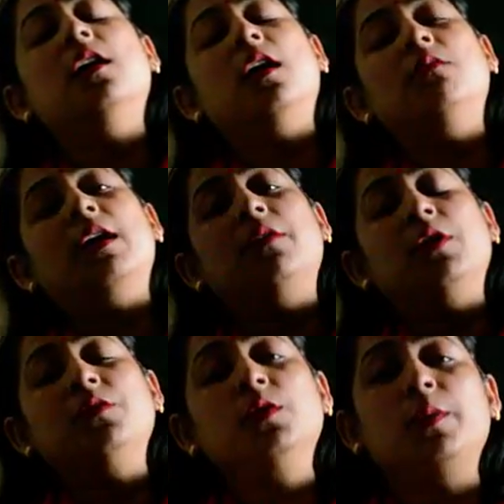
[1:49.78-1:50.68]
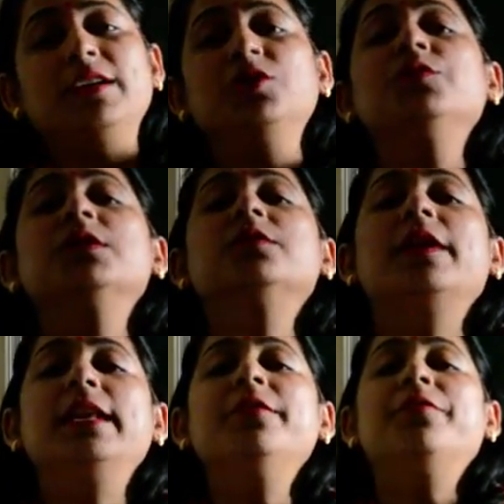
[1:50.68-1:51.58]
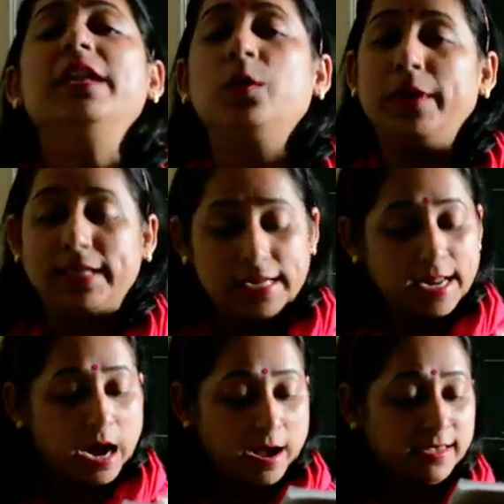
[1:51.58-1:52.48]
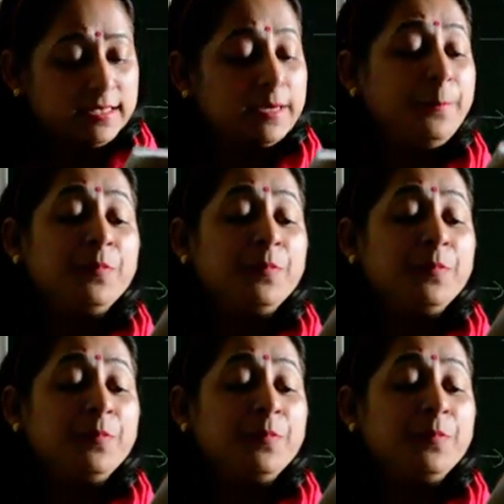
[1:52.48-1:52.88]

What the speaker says: one of the questions which is very frequently asked.